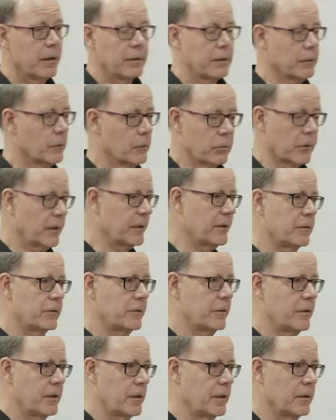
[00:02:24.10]
The
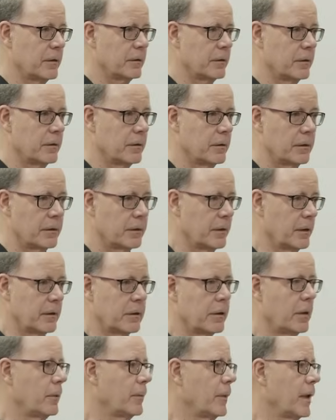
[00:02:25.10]
greatest thing in
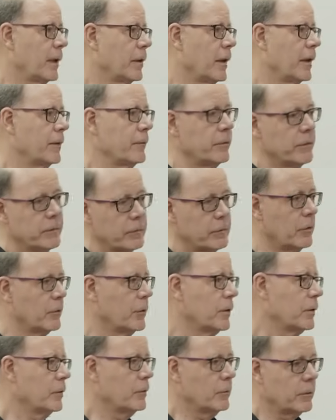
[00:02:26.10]
all my life is
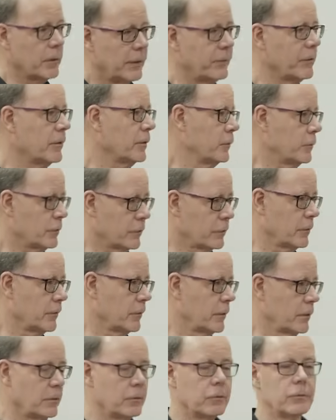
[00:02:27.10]
knowing you, loving you,
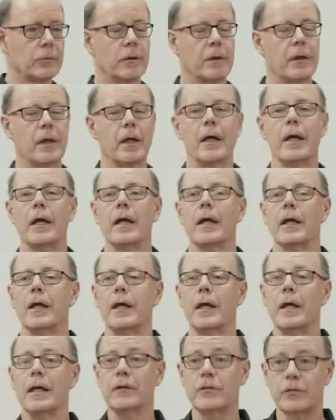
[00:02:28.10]
serving you.
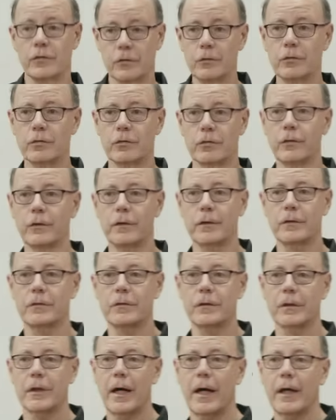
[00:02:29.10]
It's usefulness
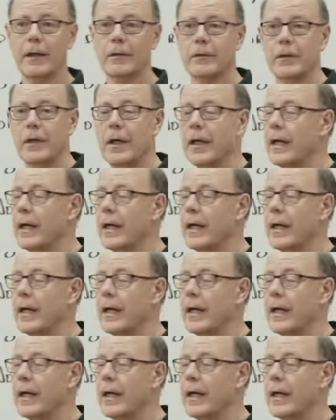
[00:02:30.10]
to God.